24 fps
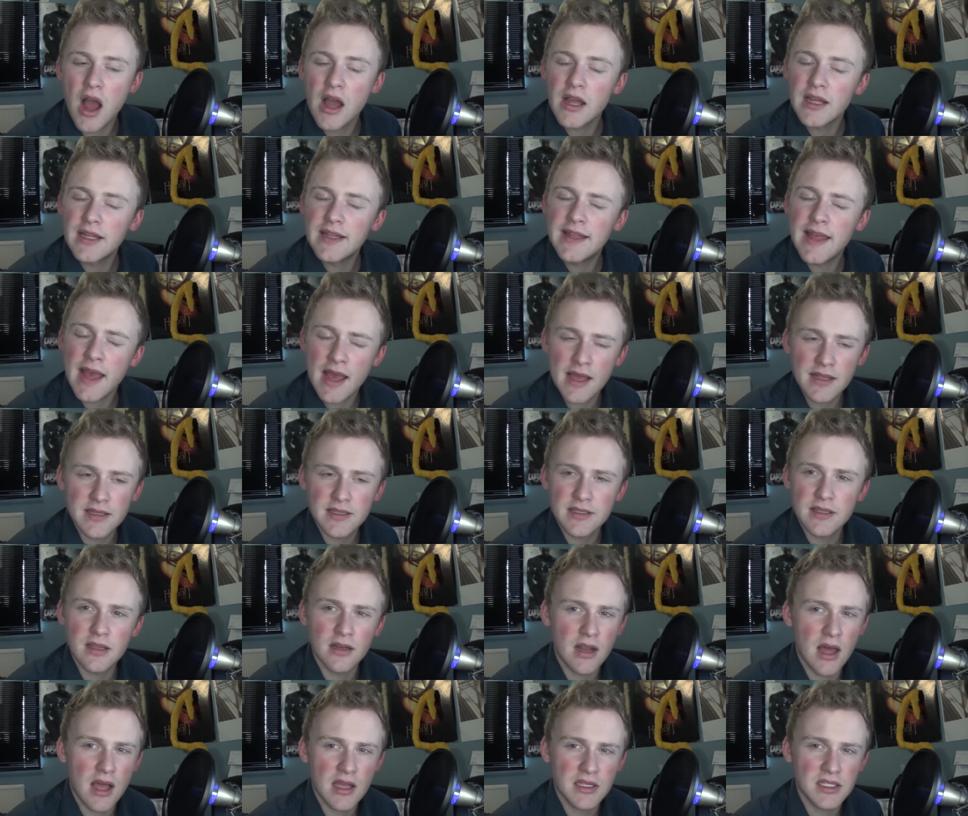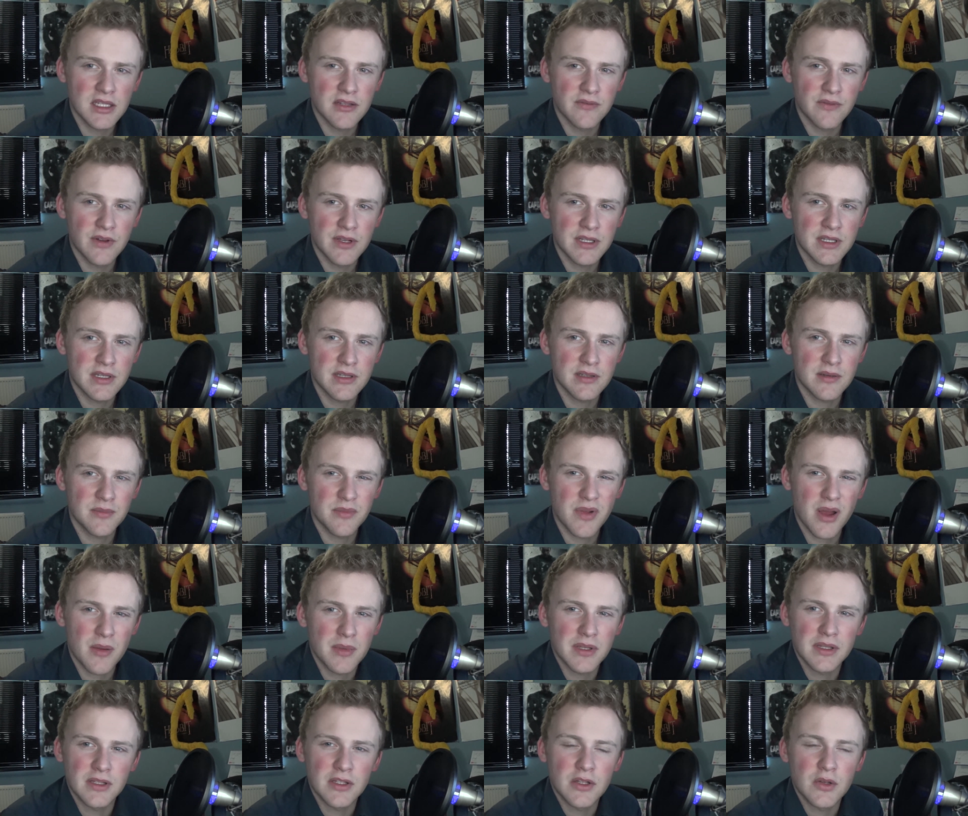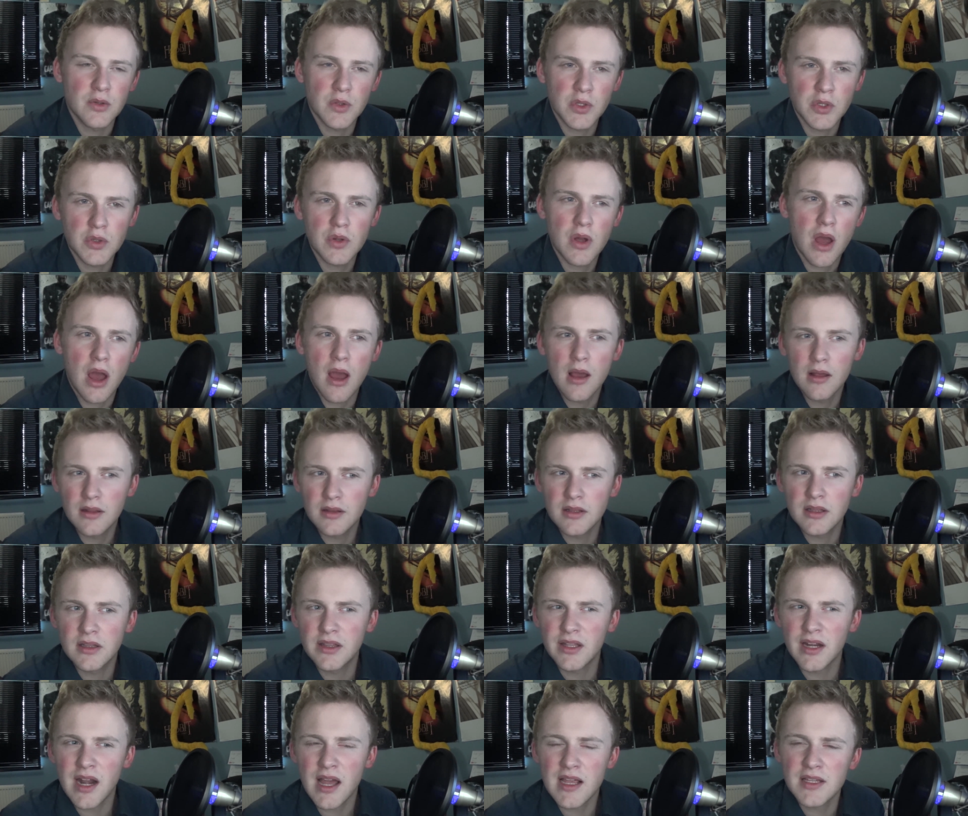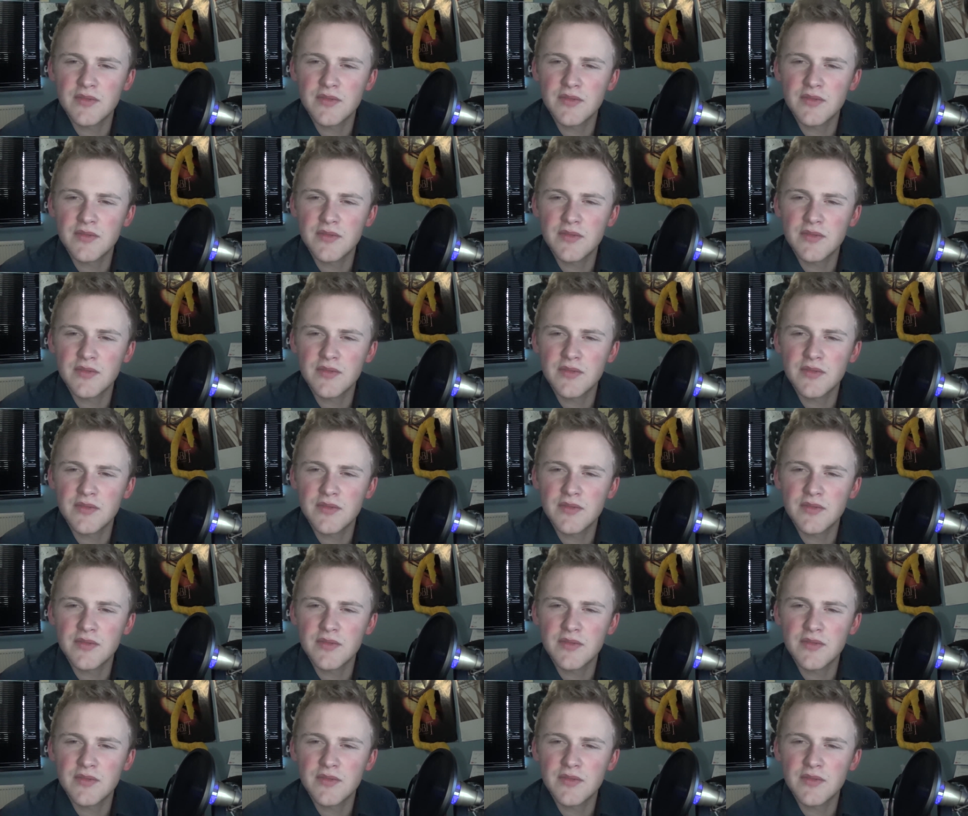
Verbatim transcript: I guess The Last of Us. I mean, you, you uh, The